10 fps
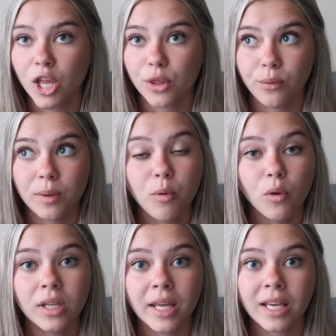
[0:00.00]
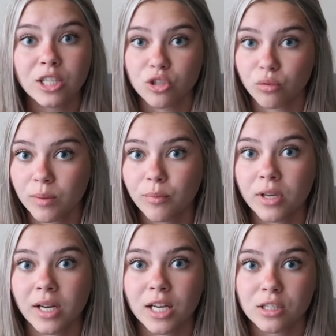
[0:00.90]
3.8s,
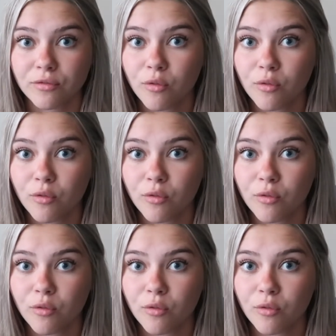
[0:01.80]
3.9s,